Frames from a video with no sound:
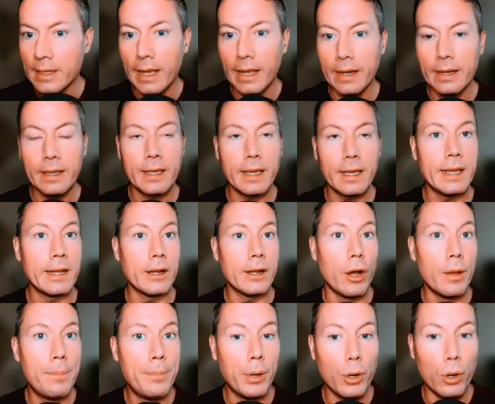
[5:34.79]
And again,
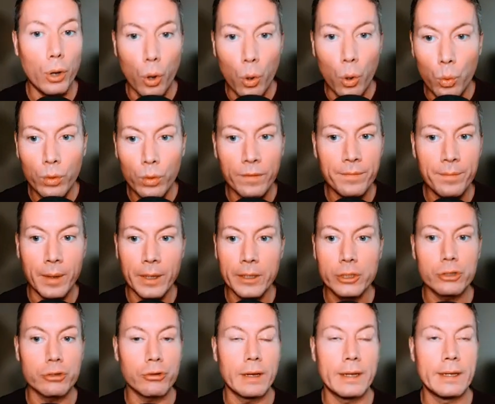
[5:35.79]
I put all of my
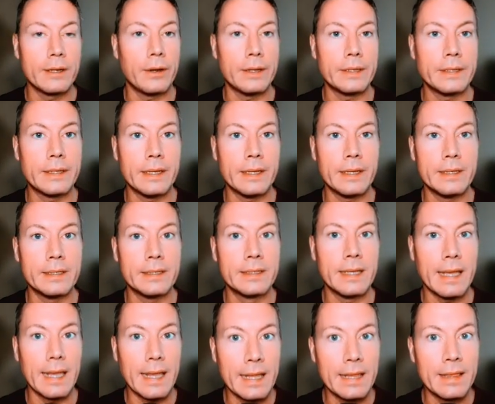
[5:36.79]
trade
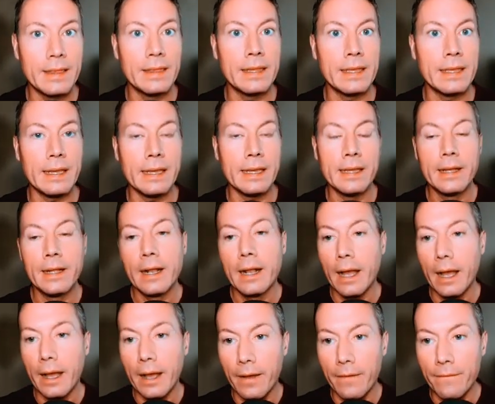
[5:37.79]
ideas in the
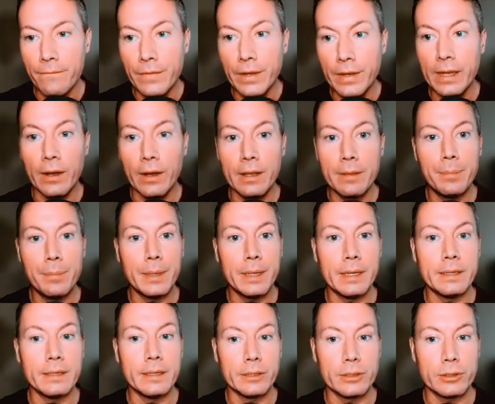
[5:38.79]

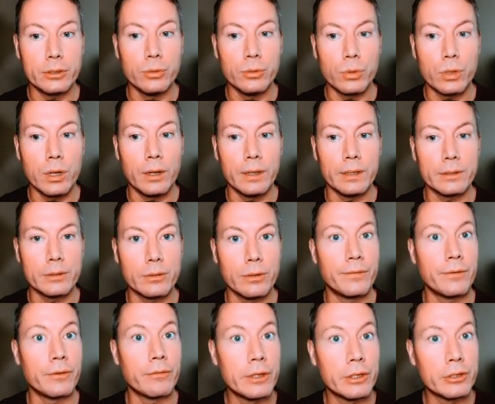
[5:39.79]
VIP Discord, guys. So
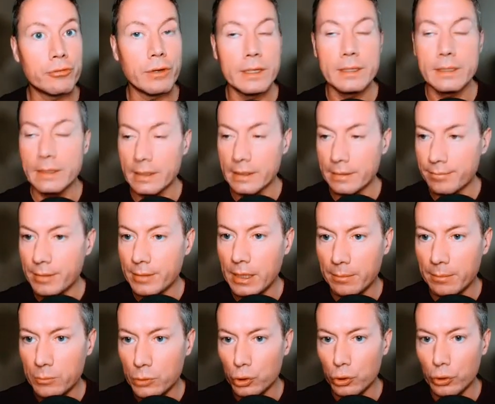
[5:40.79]
if you're interested,
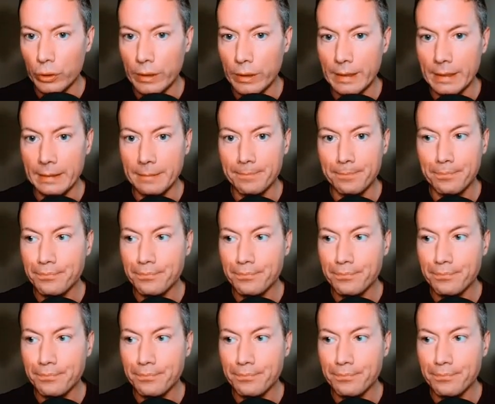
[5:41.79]
come join it.